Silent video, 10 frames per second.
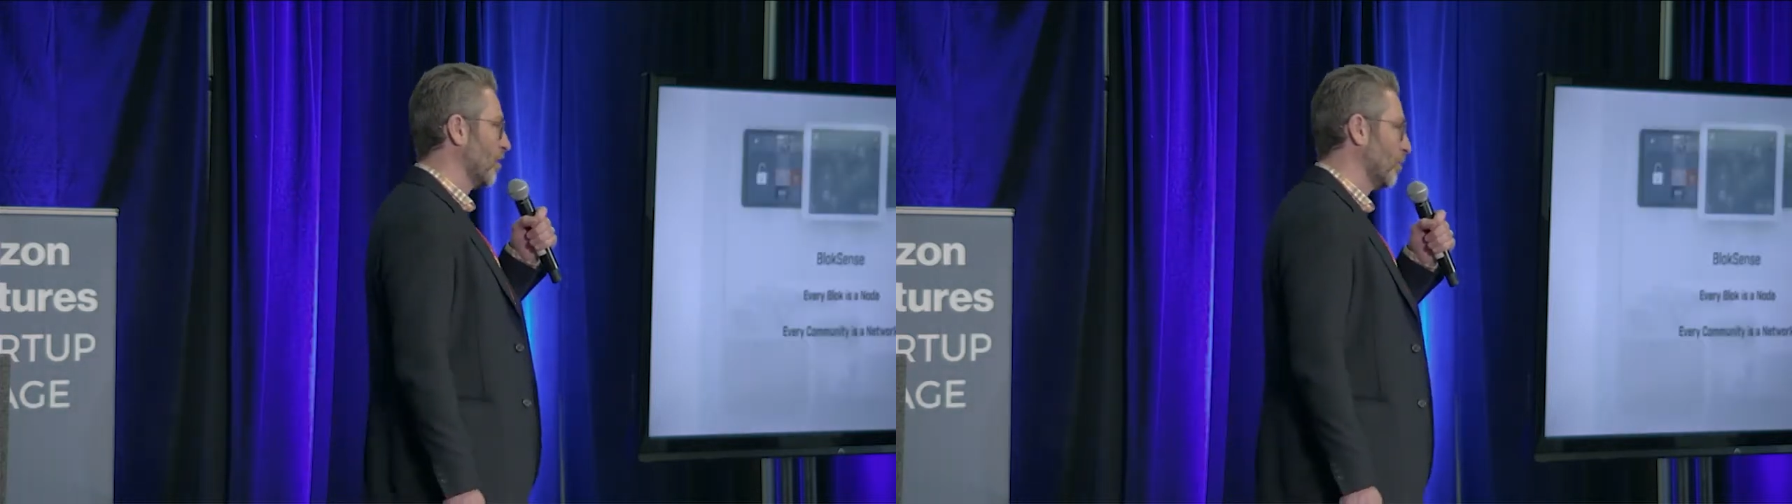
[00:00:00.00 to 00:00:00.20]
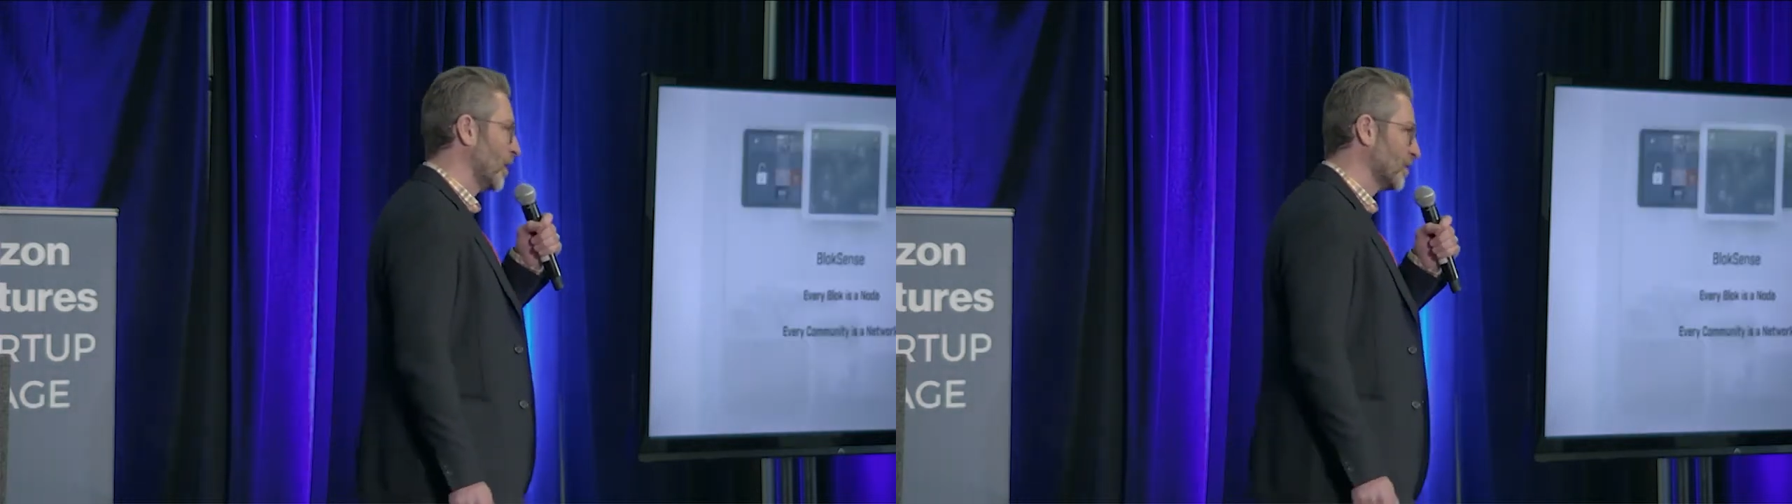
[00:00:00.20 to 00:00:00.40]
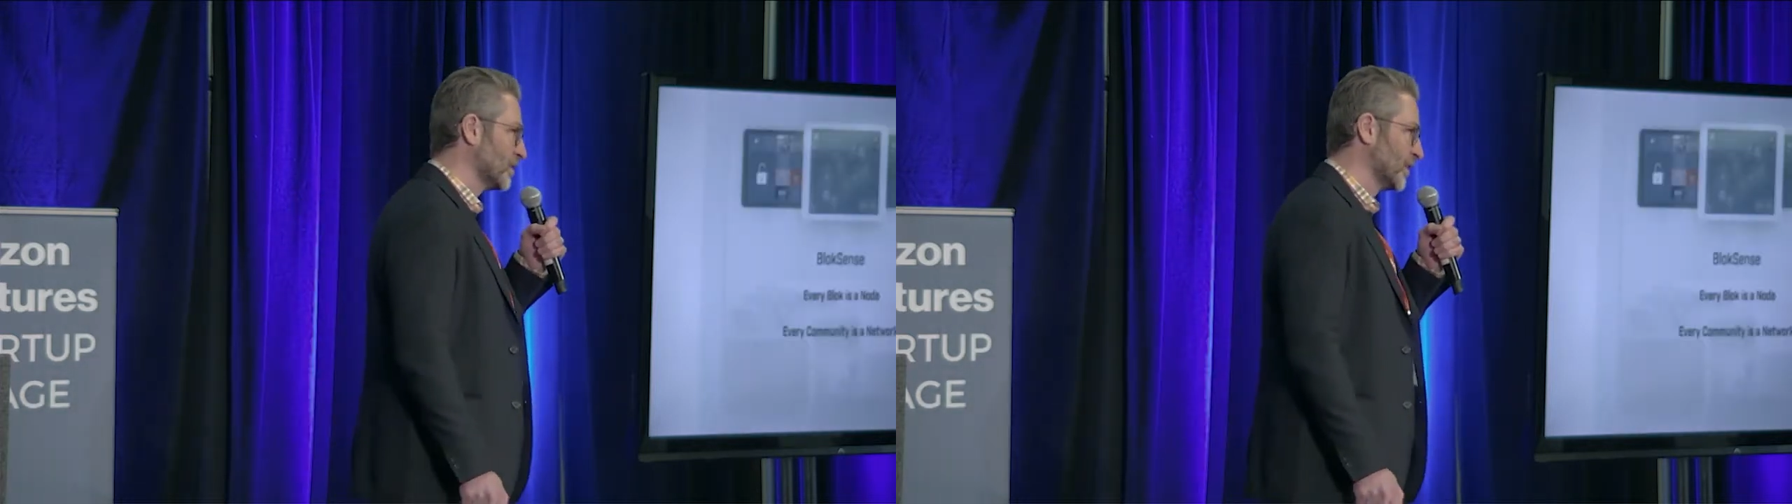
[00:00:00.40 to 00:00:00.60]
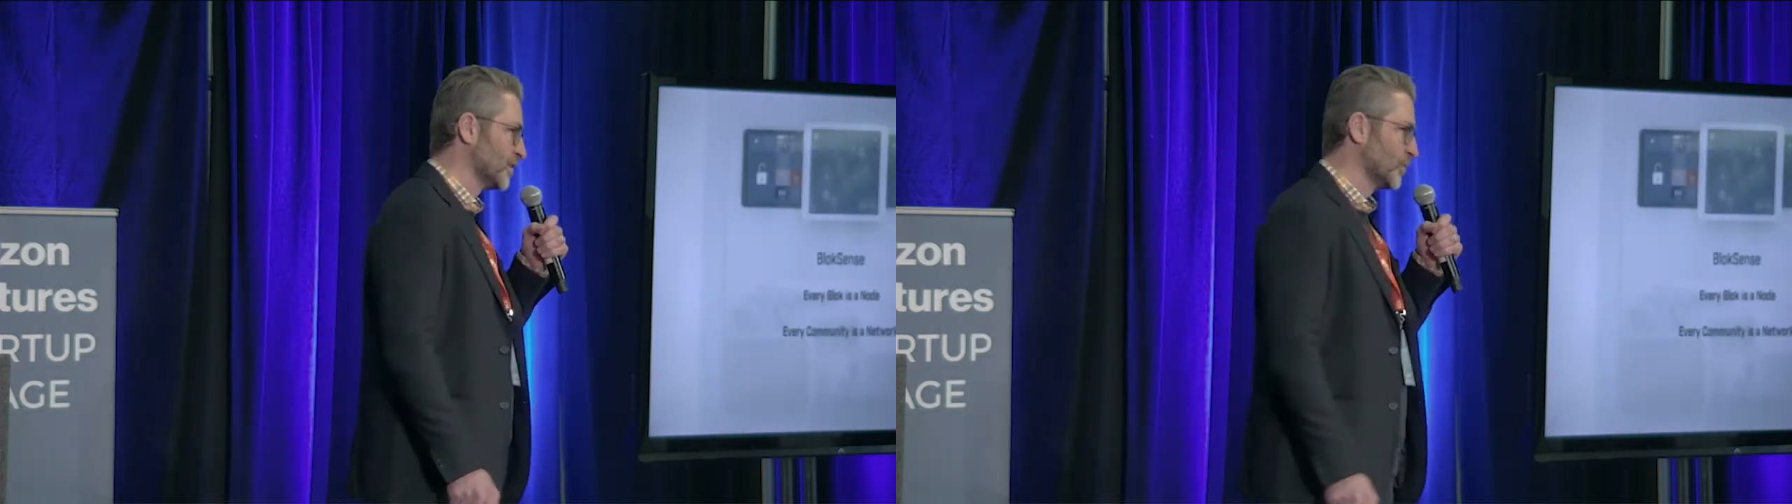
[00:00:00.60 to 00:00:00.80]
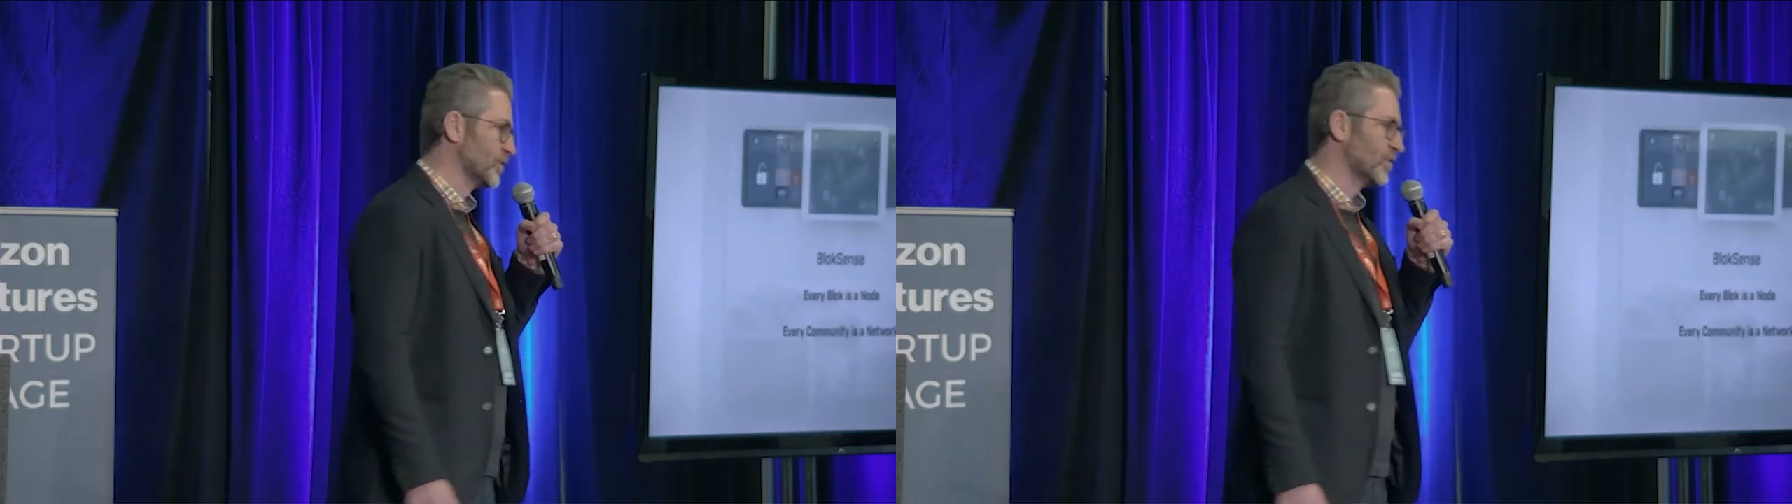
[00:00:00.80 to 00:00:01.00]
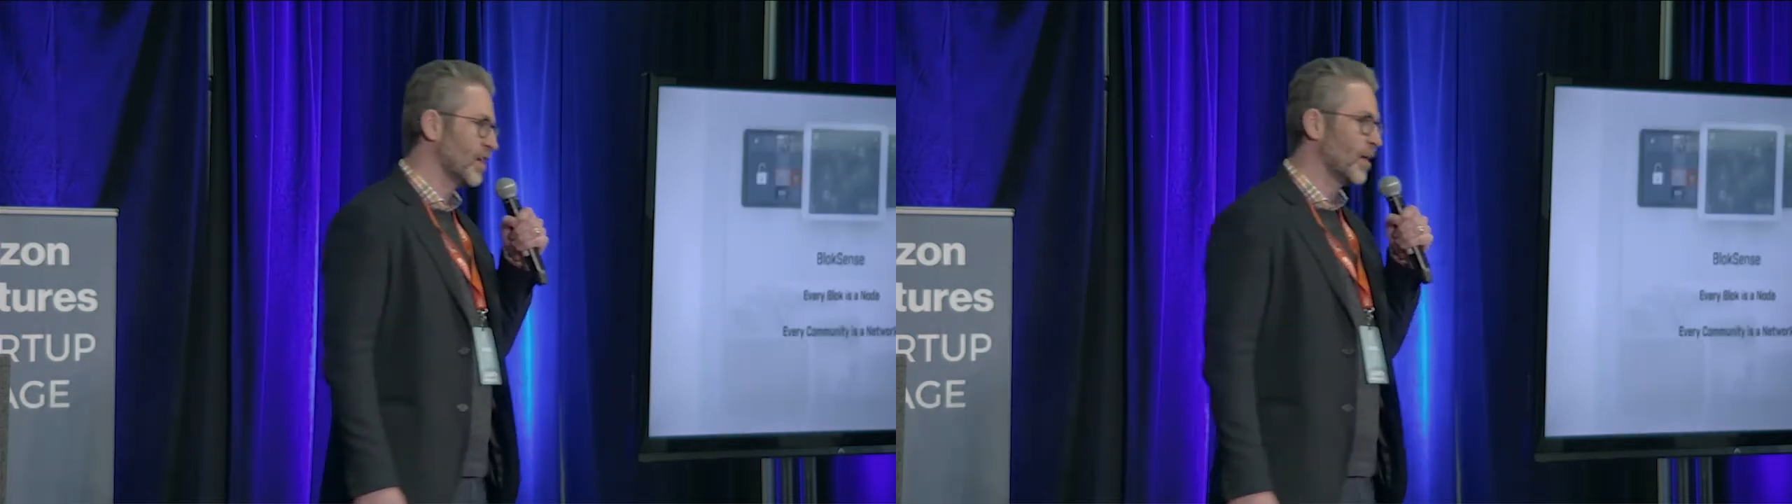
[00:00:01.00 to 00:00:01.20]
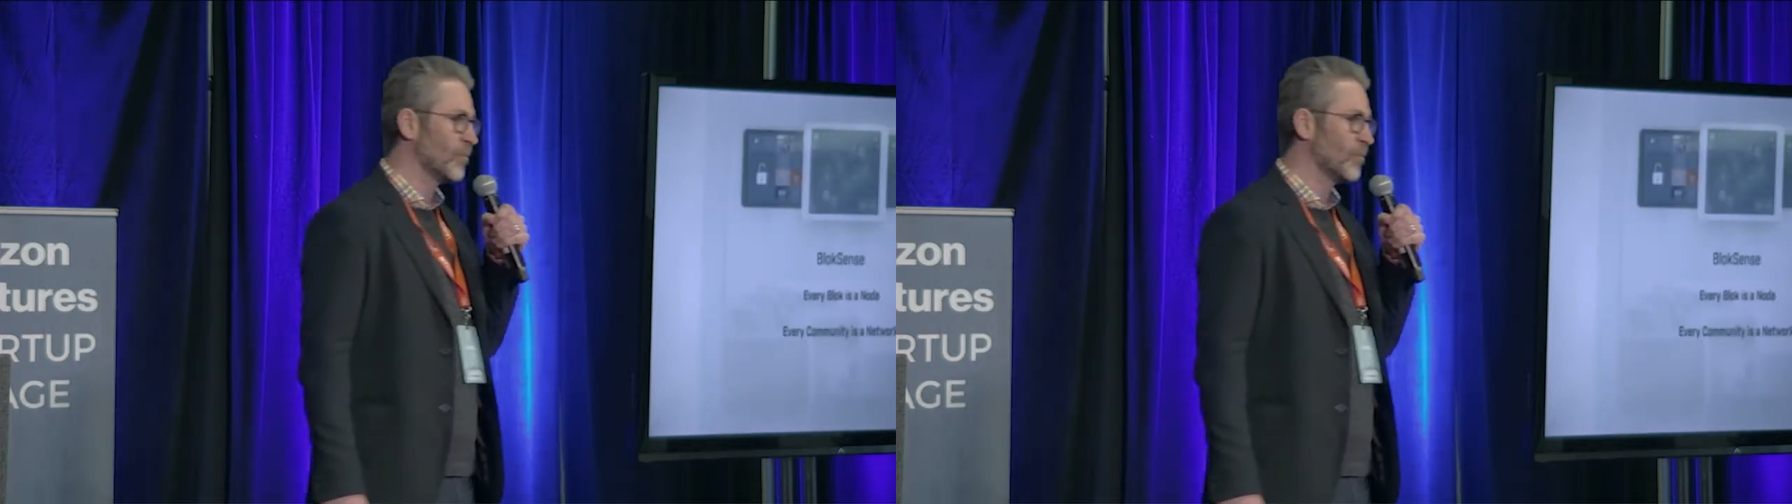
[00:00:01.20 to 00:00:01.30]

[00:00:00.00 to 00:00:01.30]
call BlockSense, which is the